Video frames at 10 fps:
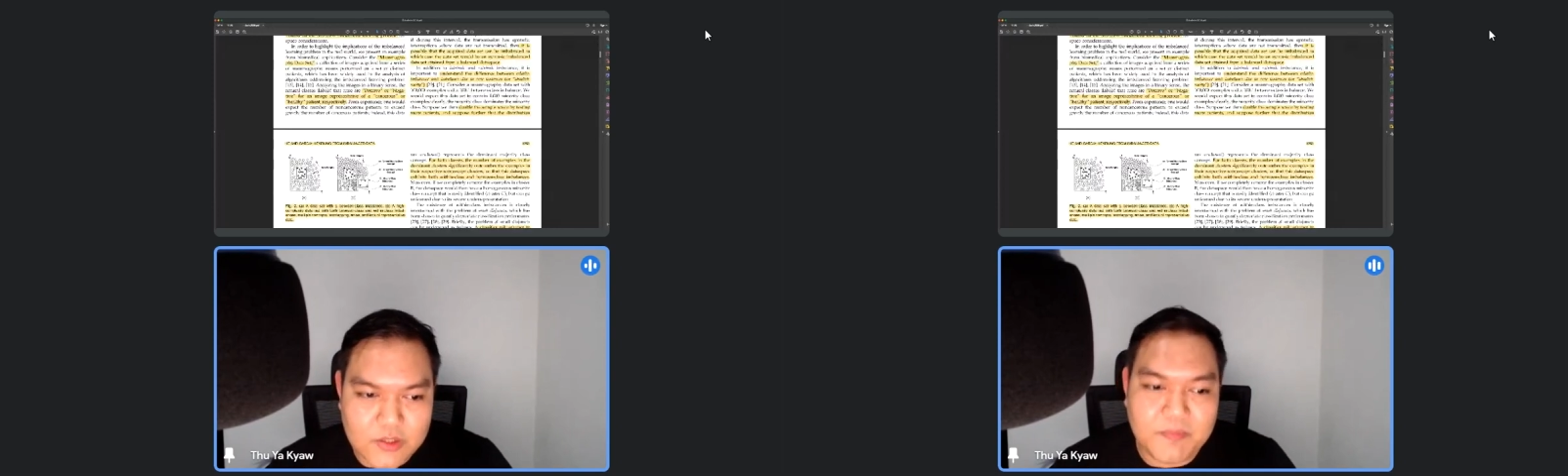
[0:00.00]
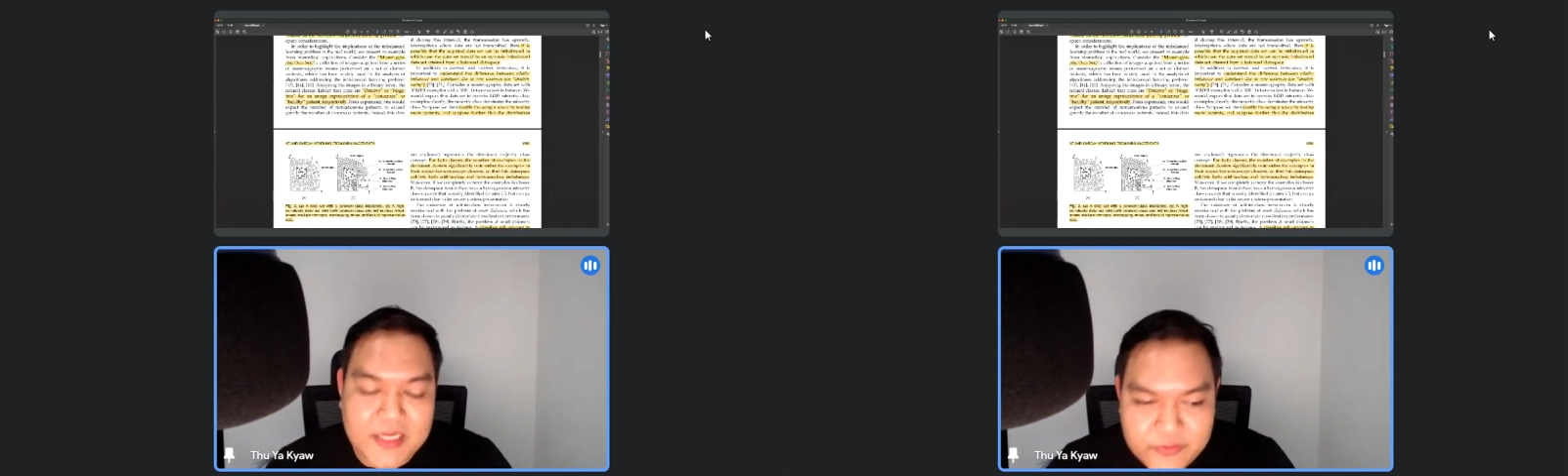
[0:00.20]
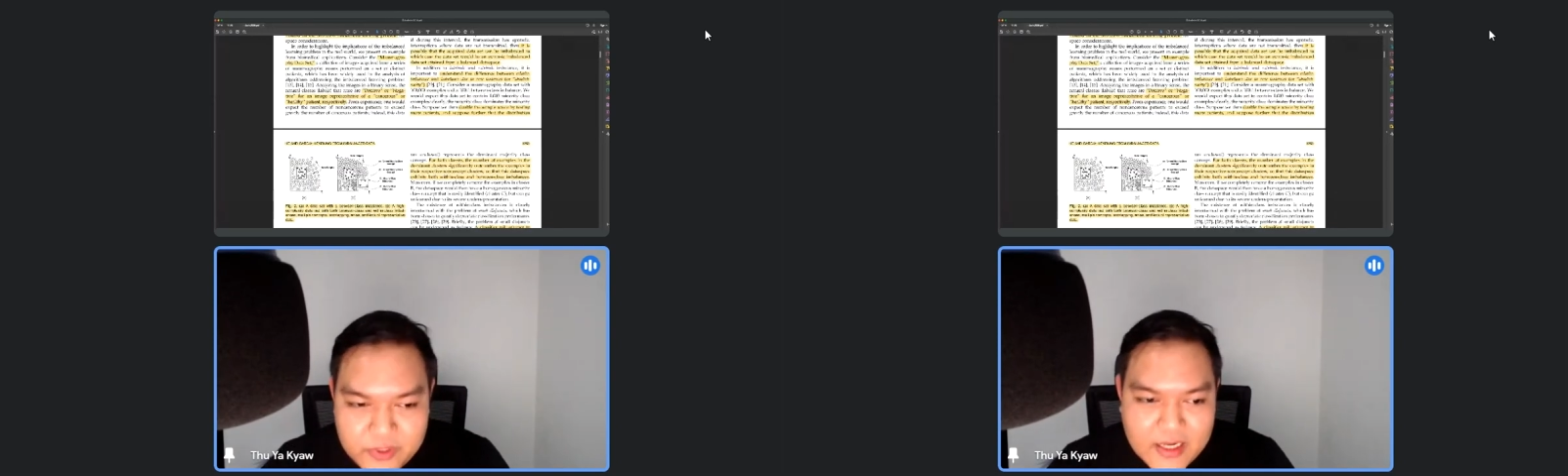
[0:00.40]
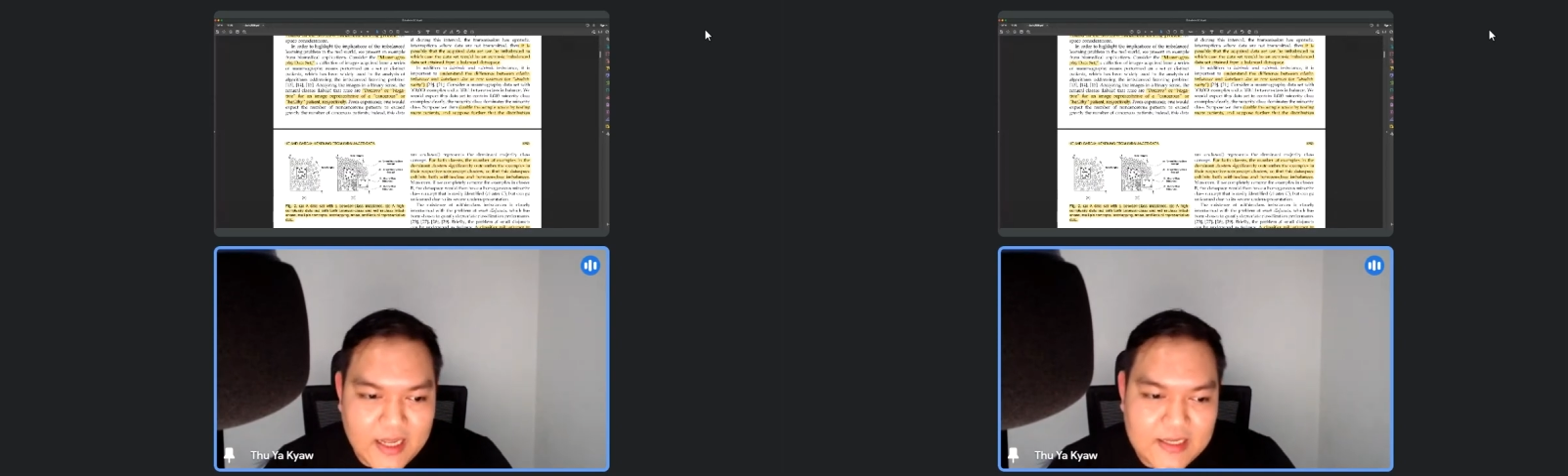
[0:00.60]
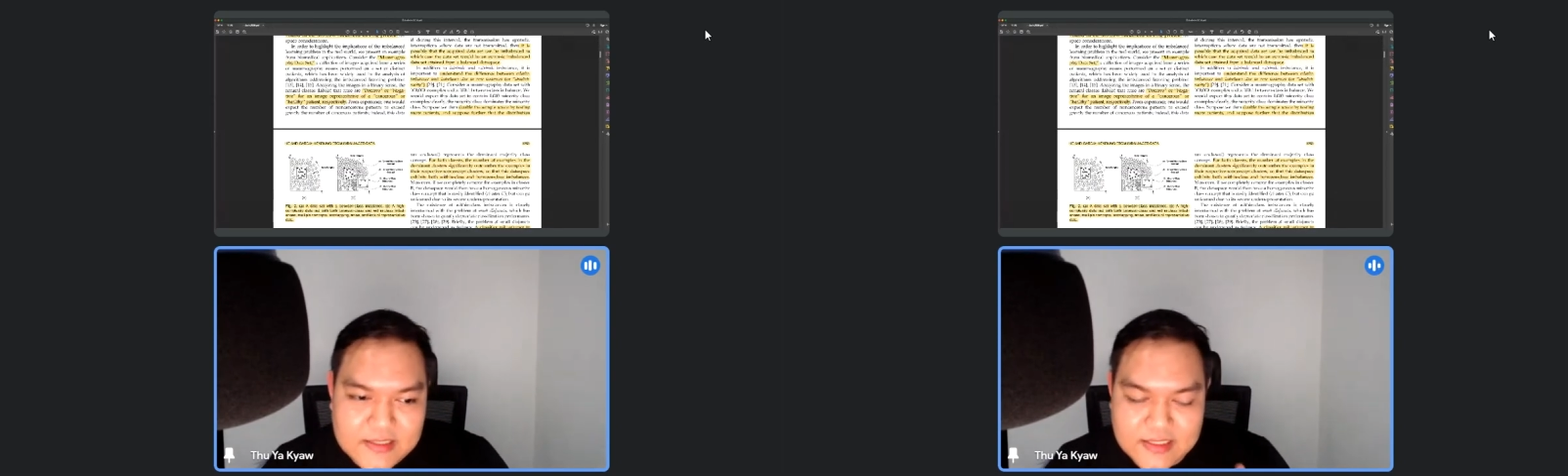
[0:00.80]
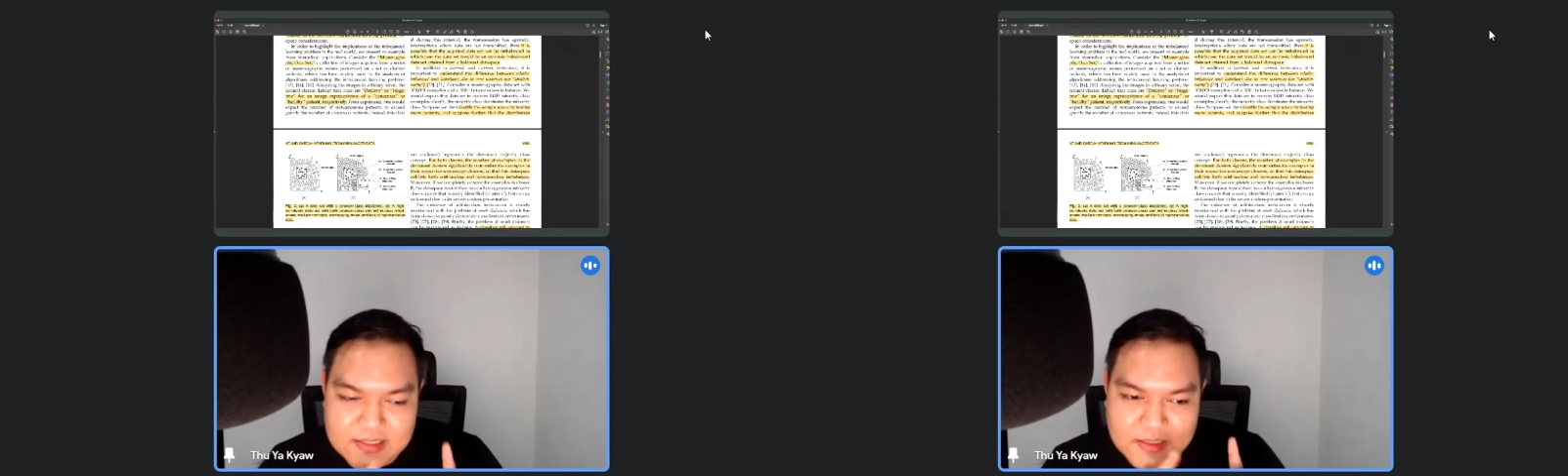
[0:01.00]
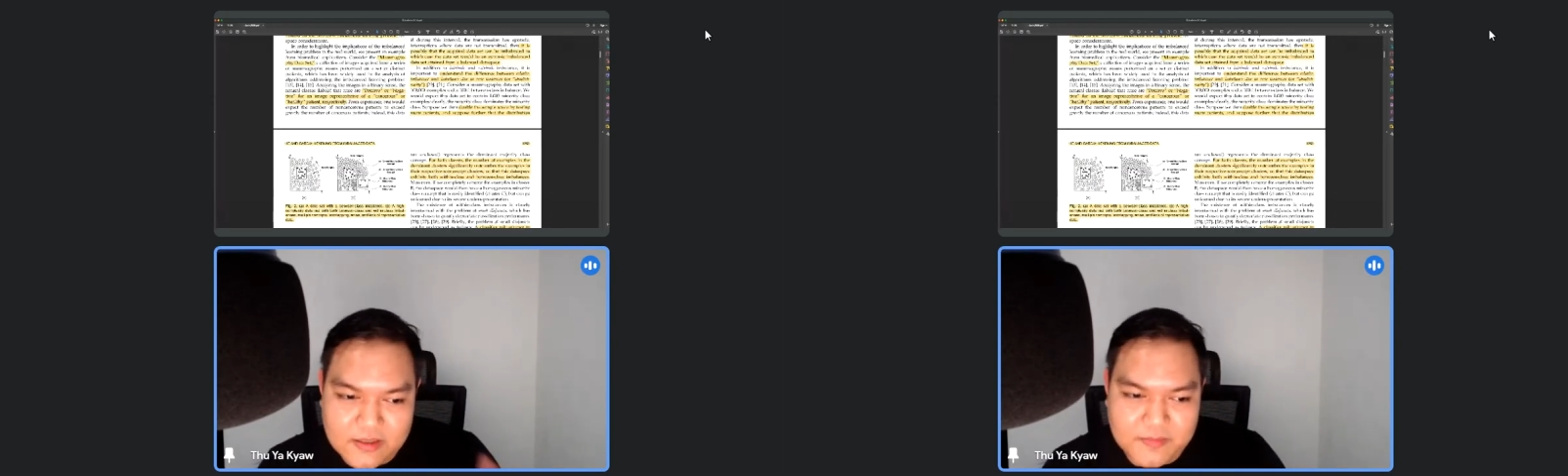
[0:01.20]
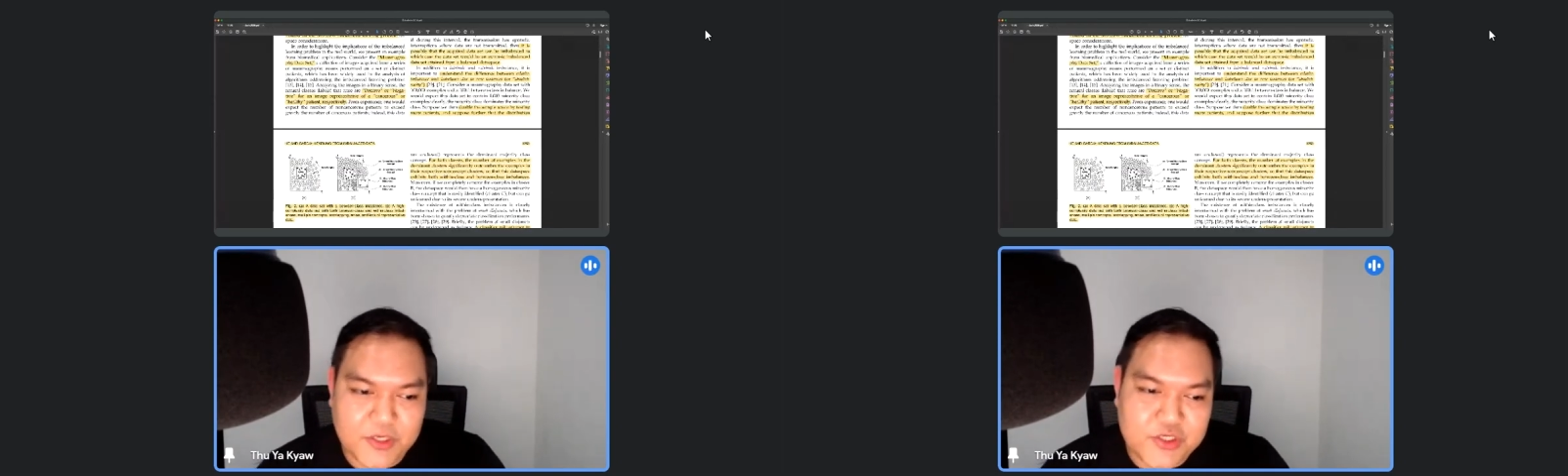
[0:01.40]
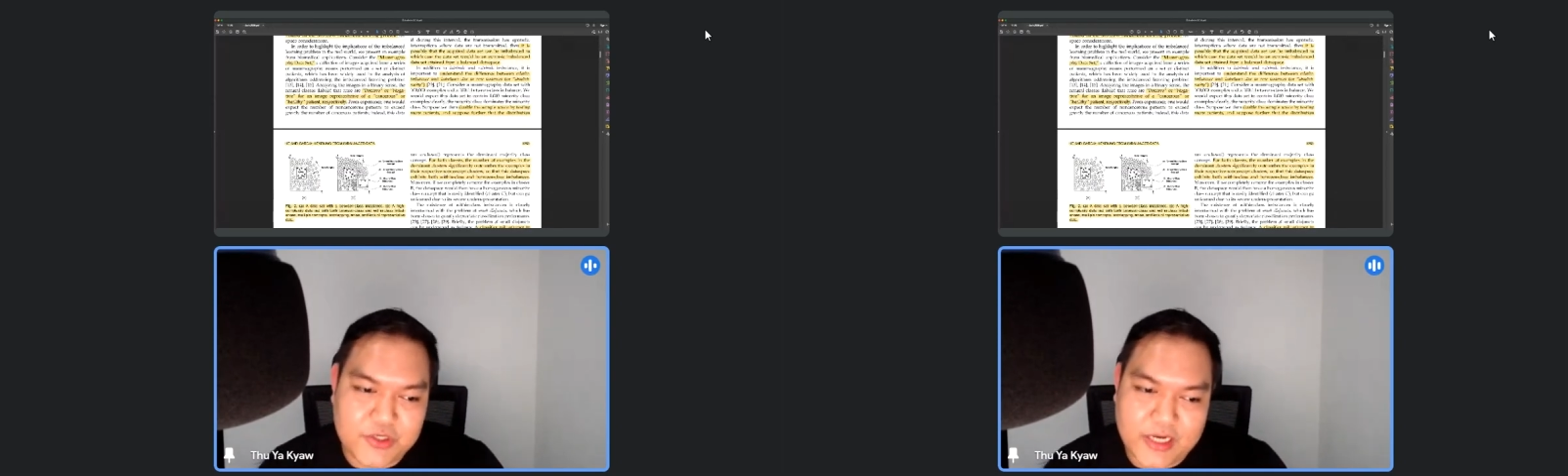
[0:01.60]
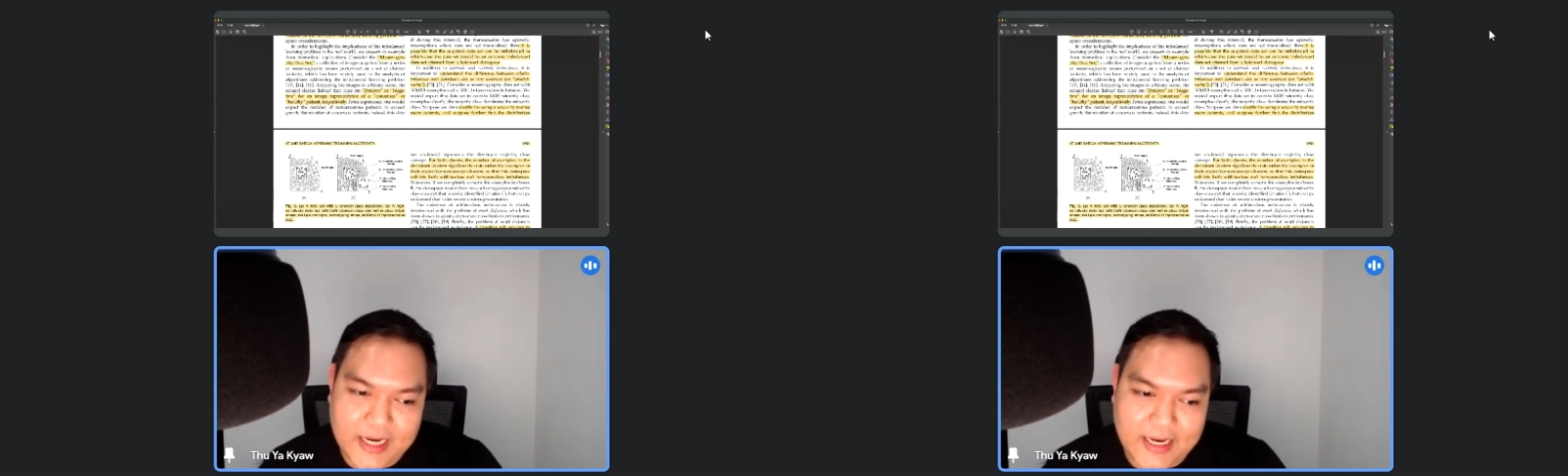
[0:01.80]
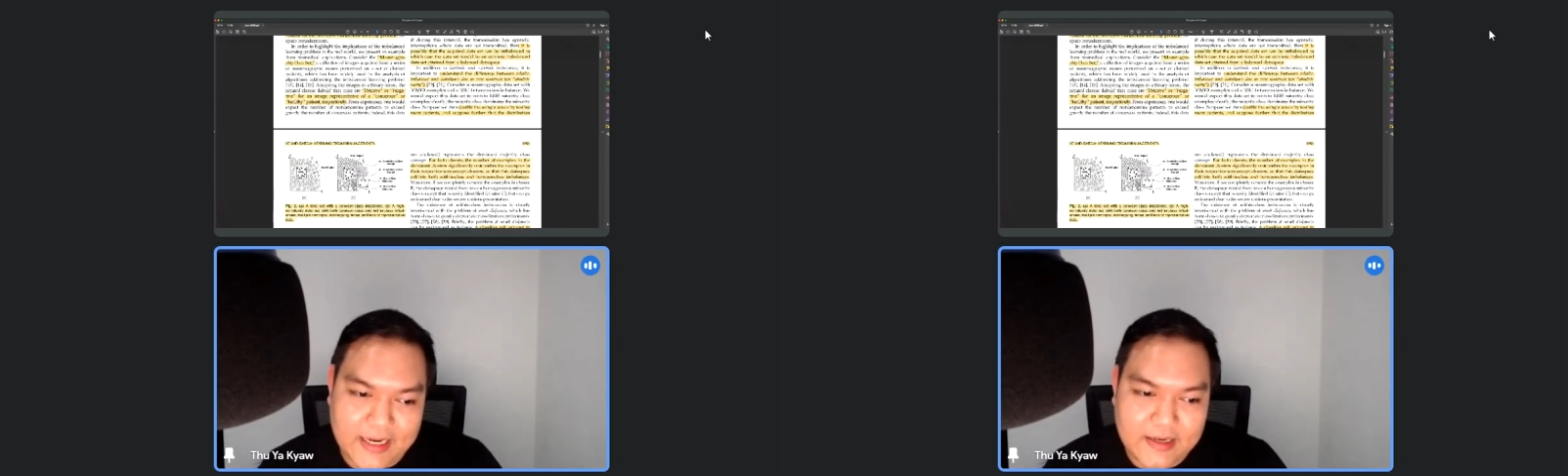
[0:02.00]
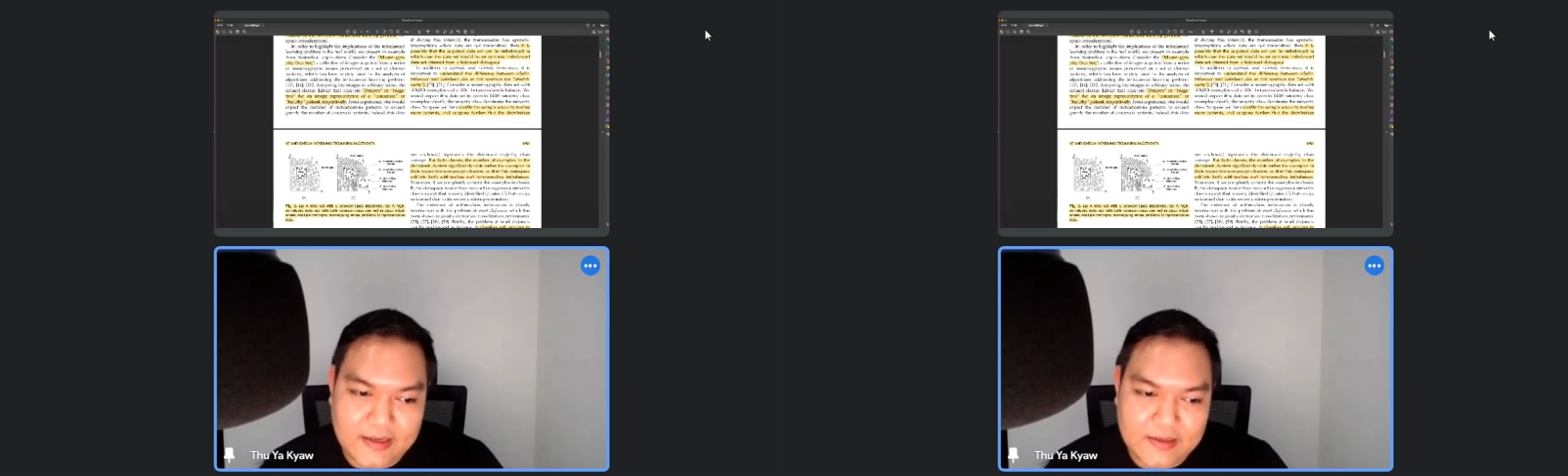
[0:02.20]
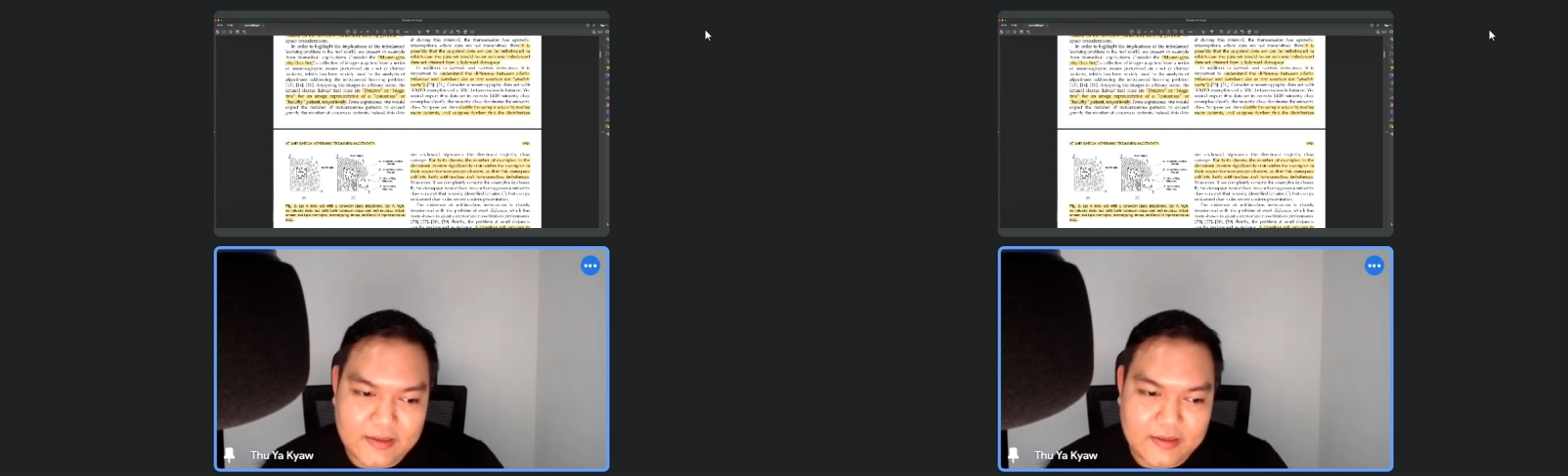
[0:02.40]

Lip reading: So between class is the picture A,